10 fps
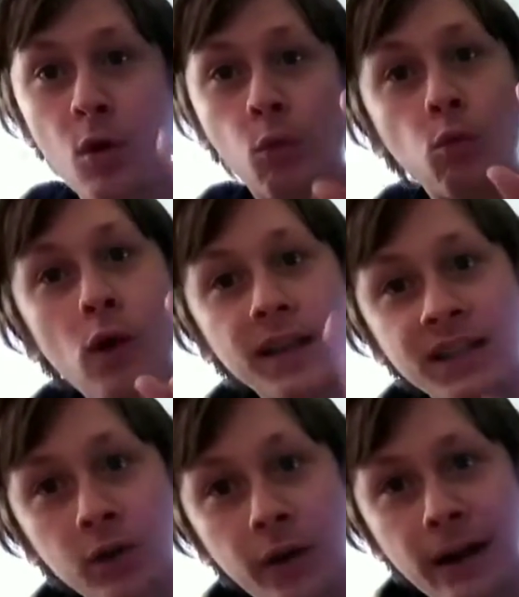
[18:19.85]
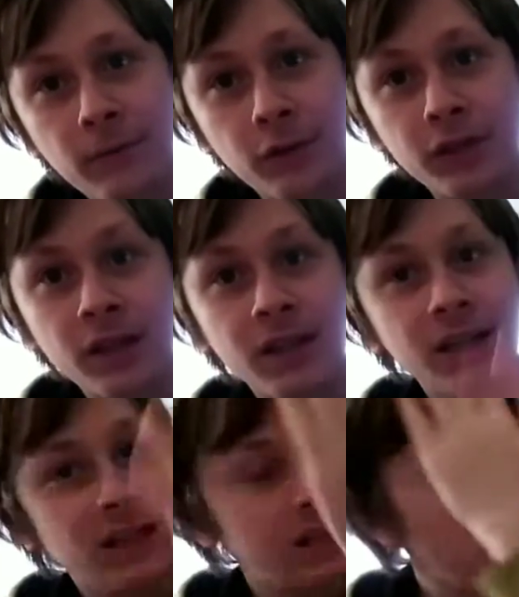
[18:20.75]
whatsoever.
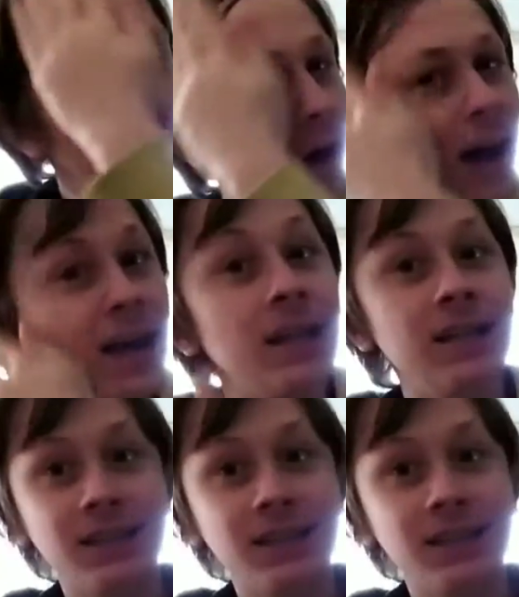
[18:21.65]
You know why?